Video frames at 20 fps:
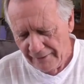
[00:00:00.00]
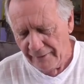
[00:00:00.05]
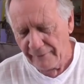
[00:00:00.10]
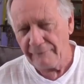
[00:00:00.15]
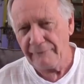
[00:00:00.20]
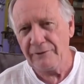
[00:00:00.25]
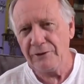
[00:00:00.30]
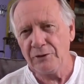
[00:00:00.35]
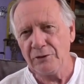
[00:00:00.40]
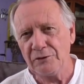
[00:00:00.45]
the
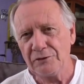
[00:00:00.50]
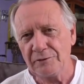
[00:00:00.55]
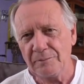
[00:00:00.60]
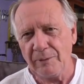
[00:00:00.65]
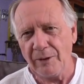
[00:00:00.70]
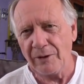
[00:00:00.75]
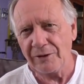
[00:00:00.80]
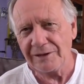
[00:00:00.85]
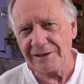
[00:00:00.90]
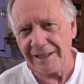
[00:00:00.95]
fuse
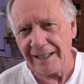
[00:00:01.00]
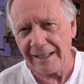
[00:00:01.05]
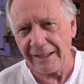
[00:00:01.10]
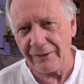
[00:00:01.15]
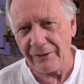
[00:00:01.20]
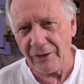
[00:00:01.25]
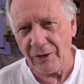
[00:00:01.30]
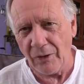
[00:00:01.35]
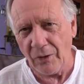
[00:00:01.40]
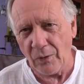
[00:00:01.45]
poked out
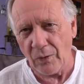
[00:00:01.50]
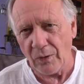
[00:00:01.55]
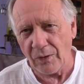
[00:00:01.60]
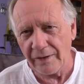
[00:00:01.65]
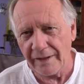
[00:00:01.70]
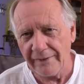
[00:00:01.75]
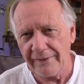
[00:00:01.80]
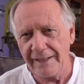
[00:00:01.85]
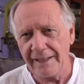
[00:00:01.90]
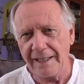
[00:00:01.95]
of the
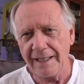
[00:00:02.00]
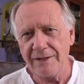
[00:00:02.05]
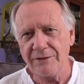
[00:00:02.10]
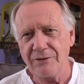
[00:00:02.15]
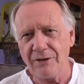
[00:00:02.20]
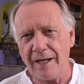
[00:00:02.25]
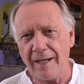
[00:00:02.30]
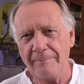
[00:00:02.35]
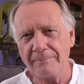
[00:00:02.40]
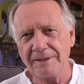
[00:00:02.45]
hole. And then I
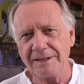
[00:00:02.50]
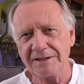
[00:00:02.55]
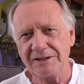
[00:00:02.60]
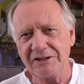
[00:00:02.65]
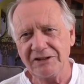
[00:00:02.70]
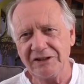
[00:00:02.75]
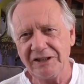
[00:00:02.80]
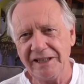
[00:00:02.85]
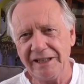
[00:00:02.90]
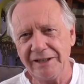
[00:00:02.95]
dropped a
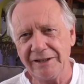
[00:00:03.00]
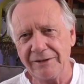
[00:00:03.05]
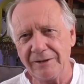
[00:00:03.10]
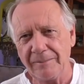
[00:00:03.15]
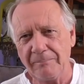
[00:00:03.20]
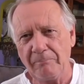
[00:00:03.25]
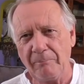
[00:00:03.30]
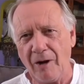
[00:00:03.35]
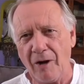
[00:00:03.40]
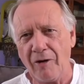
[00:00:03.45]

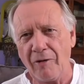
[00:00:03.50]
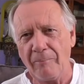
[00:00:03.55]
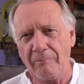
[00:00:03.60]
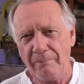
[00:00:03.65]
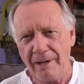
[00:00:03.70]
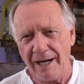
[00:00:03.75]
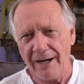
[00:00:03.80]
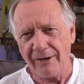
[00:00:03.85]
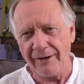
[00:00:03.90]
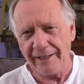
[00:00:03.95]
steel
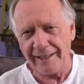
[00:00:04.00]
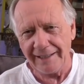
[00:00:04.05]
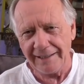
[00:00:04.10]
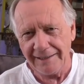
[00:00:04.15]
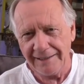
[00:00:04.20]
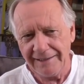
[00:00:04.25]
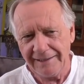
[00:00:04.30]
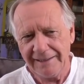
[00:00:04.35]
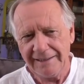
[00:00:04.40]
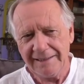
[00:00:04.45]
ball
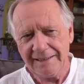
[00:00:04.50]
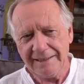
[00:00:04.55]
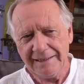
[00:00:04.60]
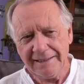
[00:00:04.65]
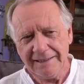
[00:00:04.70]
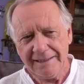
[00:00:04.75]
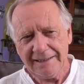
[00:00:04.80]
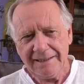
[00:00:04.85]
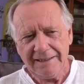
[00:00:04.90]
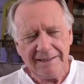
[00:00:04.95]
bearing
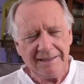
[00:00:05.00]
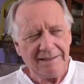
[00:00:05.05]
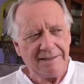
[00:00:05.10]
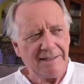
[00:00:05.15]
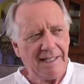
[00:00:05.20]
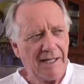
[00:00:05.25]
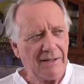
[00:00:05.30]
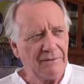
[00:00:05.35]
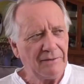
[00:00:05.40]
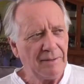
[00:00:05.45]

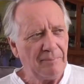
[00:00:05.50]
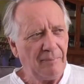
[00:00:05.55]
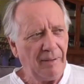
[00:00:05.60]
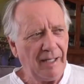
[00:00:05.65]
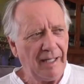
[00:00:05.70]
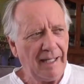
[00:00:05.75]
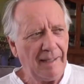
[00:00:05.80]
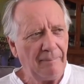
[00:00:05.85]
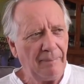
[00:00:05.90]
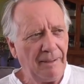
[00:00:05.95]
down the
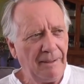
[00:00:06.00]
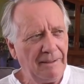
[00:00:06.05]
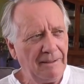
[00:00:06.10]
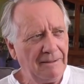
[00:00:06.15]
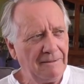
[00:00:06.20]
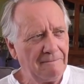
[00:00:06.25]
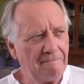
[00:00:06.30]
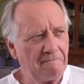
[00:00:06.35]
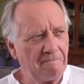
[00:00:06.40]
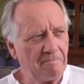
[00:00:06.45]
pipe,
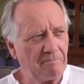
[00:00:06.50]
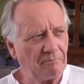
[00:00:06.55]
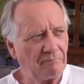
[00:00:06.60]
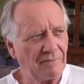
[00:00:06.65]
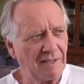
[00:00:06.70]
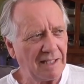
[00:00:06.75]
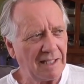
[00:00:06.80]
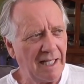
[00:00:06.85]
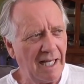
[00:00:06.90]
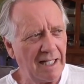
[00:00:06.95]

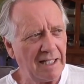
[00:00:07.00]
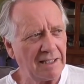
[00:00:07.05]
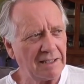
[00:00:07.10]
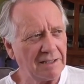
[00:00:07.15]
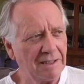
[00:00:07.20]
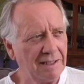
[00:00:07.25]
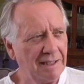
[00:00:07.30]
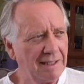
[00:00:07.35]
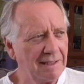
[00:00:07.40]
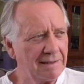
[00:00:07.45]
got
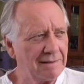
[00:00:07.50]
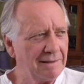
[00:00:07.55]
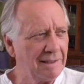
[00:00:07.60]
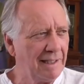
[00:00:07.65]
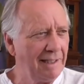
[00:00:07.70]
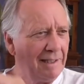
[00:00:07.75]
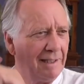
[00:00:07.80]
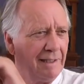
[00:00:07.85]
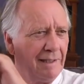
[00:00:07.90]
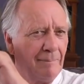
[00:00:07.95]
it lit,
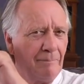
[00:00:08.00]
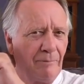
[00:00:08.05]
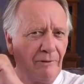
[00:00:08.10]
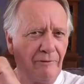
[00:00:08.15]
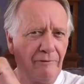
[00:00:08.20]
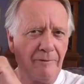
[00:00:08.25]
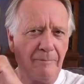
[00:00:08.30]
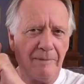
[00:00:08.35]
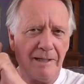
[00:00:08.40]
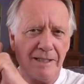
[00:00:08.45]
laid it up
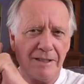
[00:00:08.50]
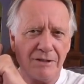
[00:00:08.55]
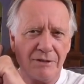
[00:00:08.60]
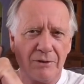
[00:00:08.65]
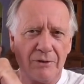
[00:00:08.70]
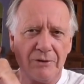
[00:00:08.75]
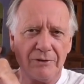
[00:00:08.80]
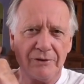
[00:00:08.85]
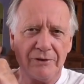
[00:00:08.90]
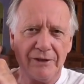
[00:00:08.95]
over my
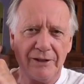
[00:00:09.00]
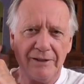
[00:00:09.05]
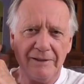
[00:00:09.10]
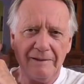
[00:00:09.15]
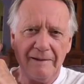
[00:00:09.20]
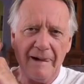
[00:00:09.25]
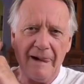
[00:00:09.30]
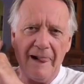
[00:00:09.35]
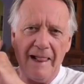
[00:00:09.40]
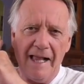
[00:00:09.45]

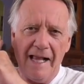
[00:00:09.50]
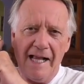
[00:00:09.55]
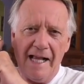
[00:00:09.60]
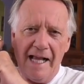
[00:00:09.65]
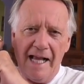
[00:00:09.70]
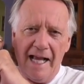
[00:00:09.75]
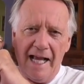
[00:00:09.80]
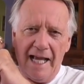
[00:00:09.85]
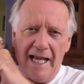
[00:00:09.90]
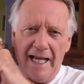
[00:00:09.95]
shoulder,
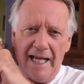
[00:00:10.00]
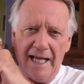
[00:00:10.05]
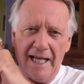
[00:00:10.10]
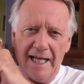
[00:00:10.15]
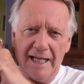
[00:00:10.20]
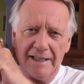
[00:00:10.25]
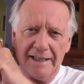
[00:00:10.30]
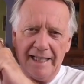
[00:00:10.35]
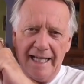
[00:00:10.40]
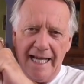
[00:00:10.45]

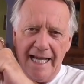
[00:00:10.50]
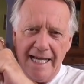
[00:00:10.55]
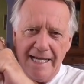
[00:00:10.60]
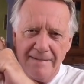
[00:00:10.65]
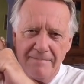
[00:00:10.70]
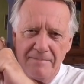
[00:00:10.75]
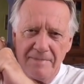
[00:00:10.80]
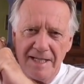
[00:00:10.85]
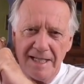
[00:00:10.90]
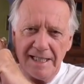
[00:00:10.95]
and
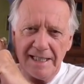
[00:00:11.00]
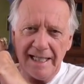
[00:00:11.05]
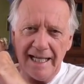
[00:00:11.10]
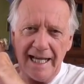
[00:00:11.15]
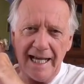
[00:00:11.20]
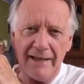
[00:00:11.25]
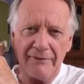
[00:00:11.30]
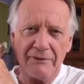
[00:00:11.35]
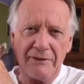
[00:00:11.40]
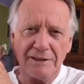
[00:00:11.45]
aimed it
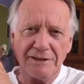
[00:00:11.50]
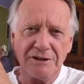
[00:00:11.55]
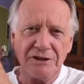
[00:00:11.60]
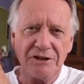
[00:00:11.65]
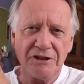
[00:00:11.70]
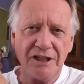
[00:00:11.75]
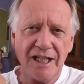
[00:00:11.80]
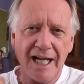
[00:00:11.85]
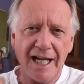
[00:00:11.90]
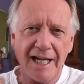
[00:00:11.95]
at the
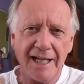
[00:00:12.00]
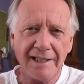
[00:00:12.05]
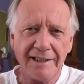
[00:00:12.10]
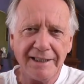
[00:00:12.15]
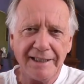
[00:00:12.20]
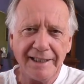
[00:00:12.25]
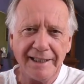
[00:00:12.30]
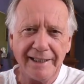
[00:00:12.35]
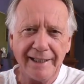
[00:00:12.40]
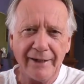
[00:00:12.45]

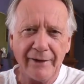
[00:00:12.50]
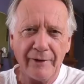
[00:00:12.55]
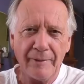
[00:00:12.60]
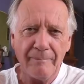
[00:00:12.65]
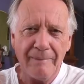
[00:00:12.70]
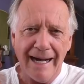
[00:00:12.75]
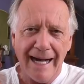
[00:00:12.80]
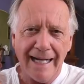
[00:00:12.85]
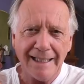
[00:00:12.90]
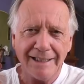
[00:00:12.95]
shed in our
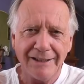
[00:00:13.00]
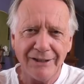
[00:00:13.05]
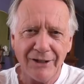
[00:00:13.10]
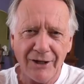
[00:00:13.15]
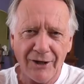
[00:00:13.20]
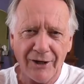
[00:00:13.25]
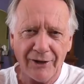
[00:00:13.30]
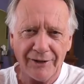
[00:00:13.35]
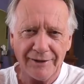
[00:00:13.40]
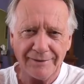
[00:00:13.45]

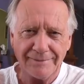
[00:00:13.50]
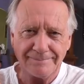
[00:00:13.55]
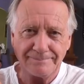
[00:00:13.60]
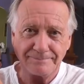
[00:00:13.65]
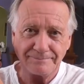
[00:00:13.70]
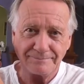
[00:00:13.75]
backyard.